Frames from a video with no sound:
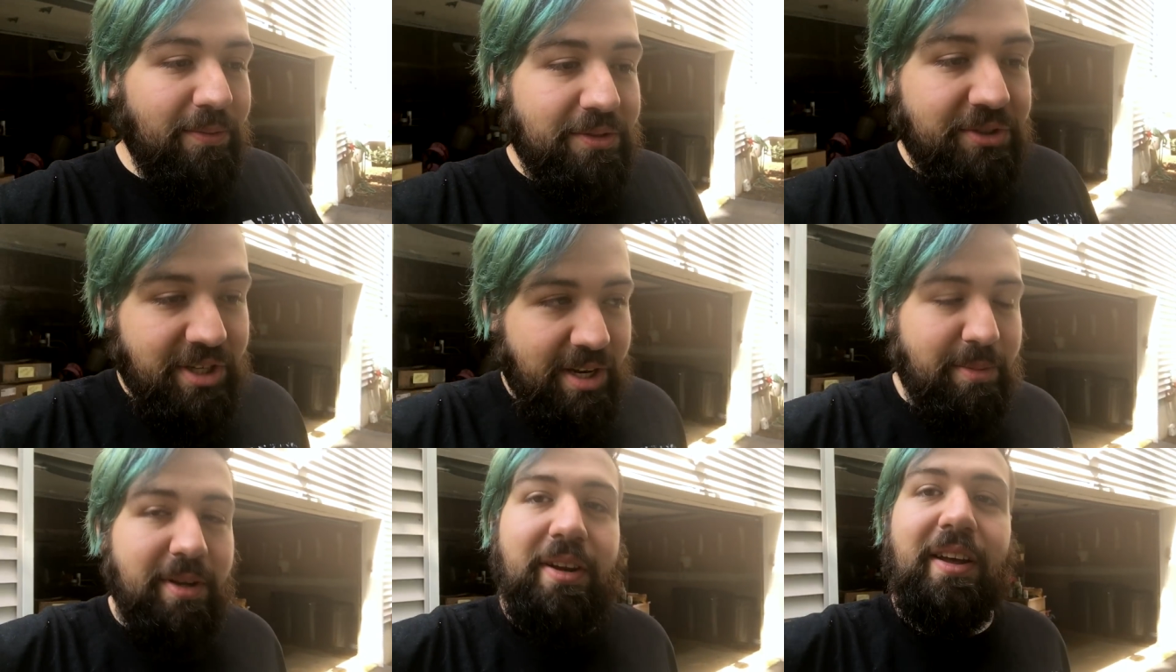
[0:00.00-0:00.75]

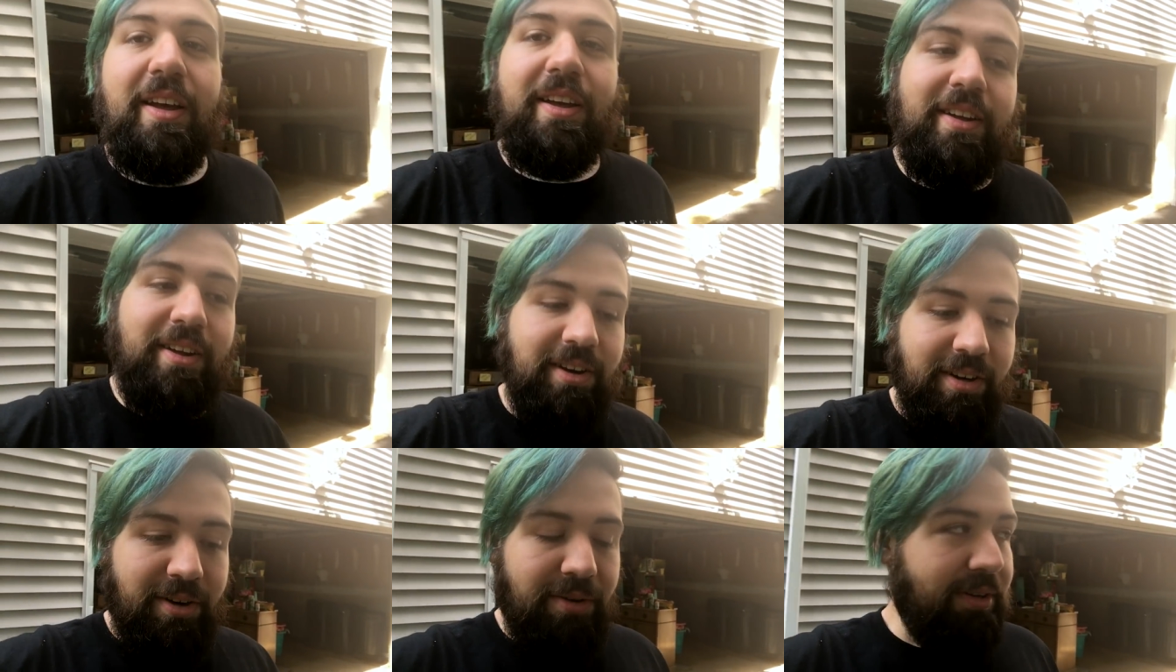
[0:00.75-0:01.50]
Jaimie and I
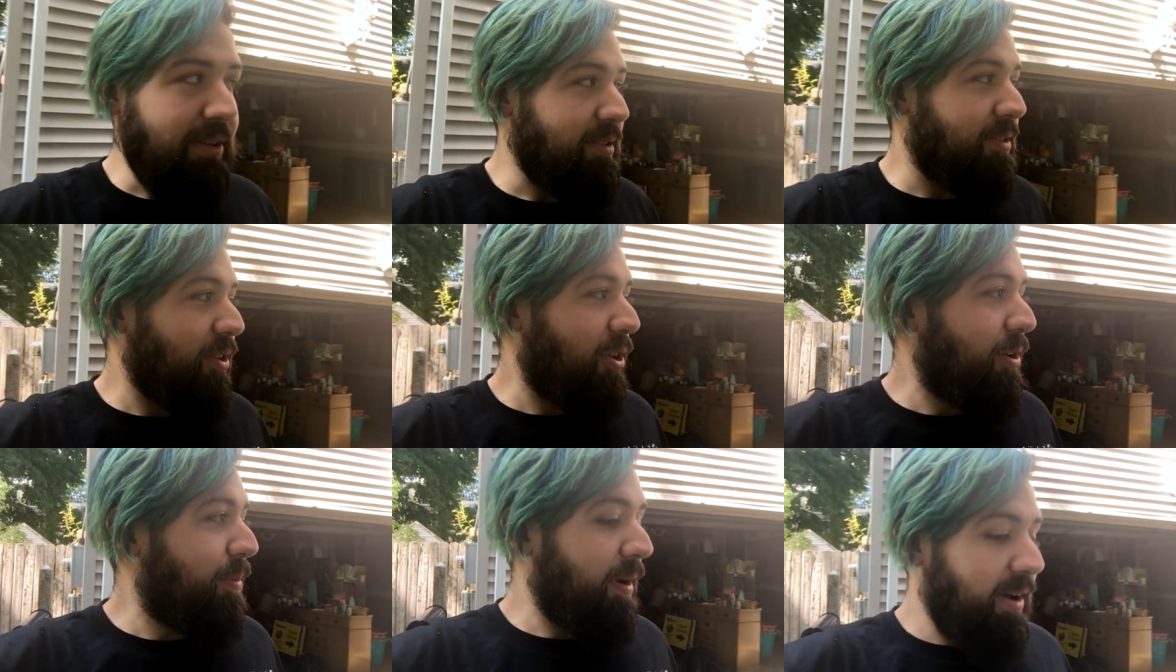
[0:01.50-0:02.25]
are going to
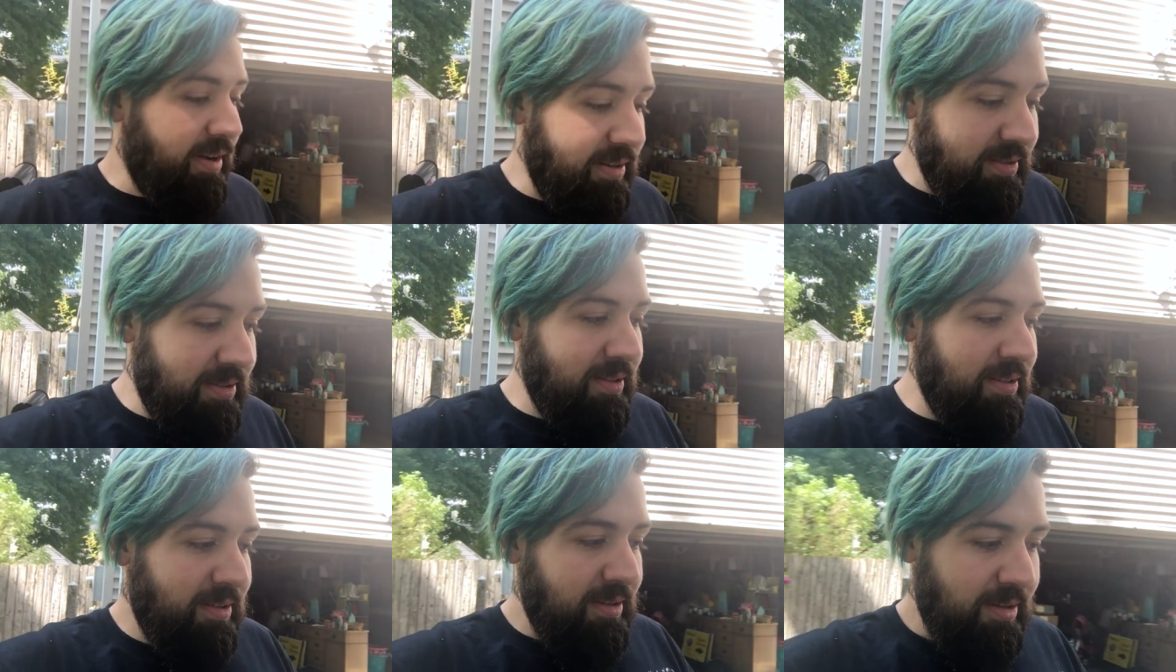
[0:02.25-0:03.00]
Starbucks.
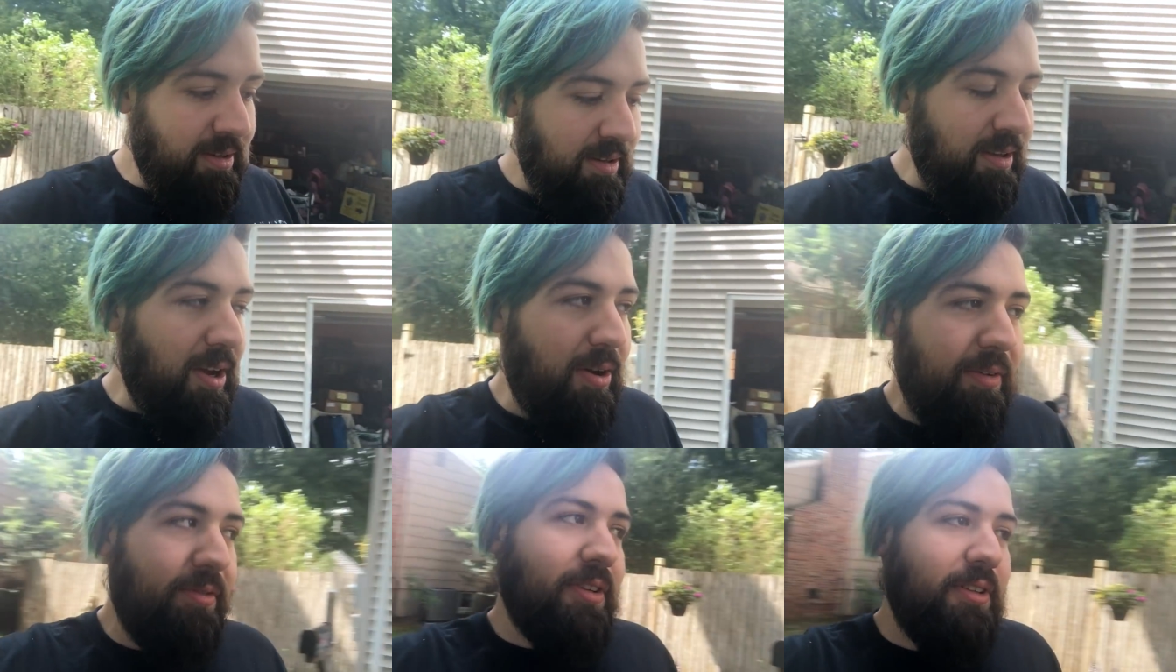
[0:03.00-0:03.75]
I'll
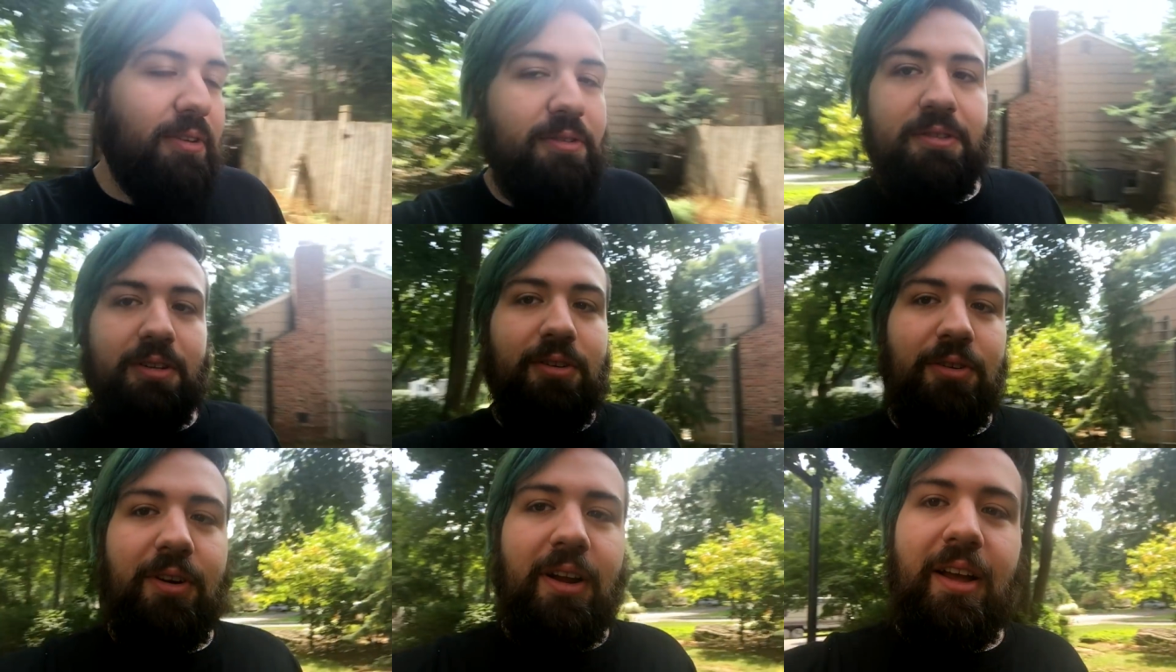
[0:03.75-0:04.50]
have to close the
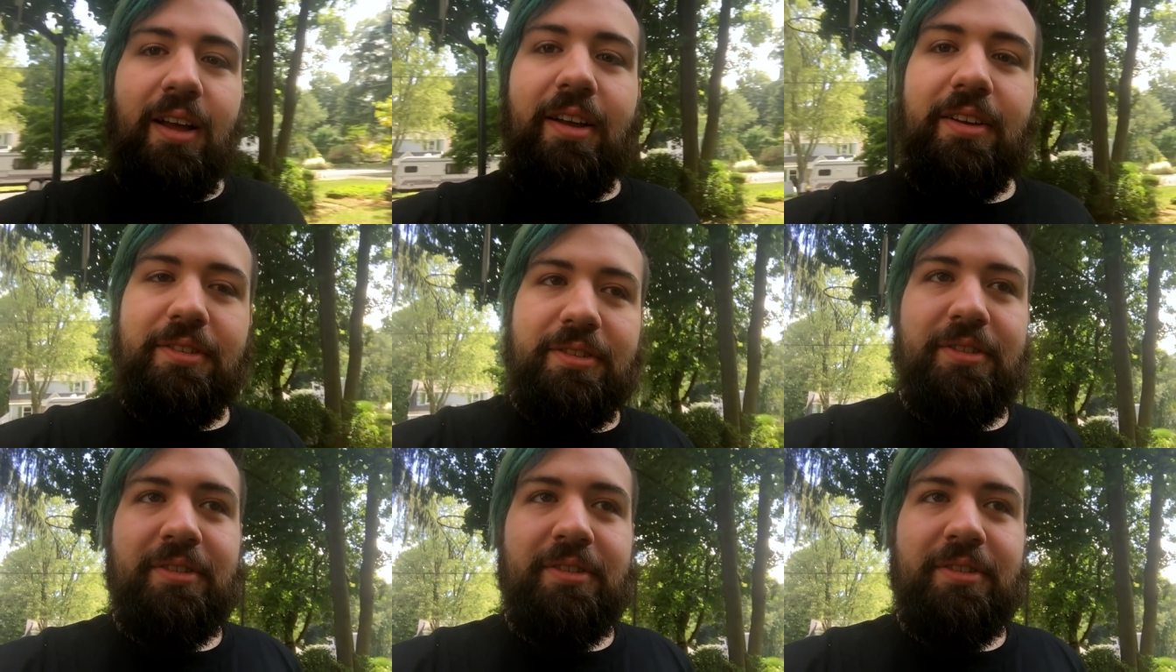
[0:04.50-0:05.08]
garage.